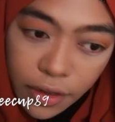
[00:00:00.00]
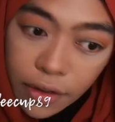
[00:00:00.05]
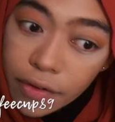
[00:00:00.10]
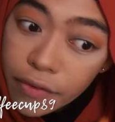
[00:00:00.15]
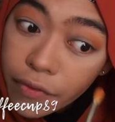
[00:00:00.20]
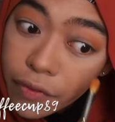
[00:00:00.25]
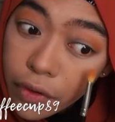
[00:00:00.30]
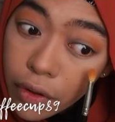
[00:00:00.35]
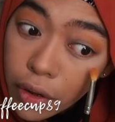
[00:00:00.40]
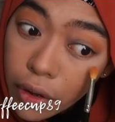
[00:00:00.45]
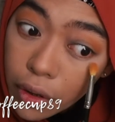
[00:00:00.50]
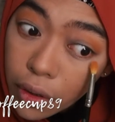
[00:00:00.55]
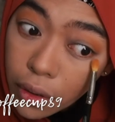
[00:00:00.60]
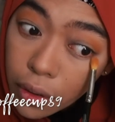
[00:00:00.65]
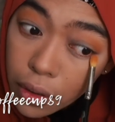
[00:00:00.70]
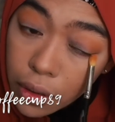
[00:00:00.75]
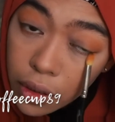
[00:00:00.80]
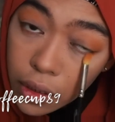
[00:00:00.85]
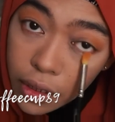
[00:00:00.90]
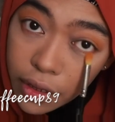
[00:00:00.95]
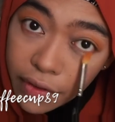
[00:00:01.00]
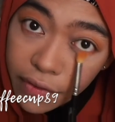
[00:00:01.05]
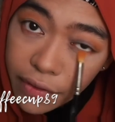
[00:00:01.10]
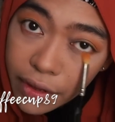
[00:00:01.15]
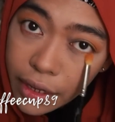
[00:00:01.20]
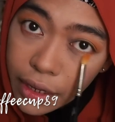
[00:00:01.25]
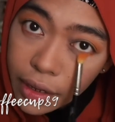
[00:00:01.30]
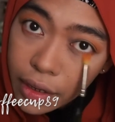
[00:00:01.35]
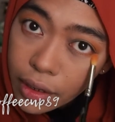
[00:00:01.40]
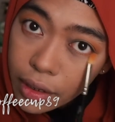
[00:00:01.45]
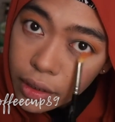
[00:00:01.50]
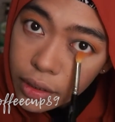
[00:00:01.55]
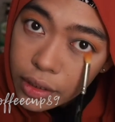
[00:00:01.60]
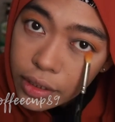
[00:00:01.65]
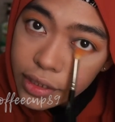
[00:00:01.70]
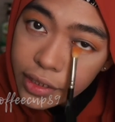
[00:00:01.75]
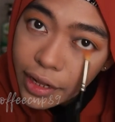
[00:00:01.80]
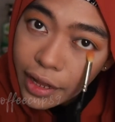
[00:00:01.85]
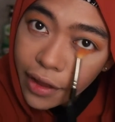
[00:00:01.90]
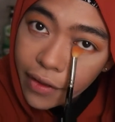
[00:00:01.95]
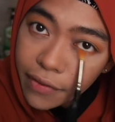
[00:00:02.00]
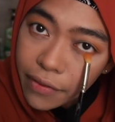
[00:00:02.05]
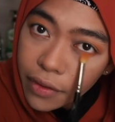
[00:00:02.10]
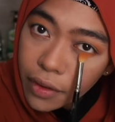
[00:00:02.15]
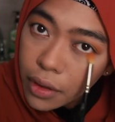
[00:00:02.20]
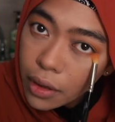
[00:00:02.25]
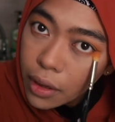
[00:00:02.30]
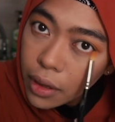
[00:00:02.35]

for living this life.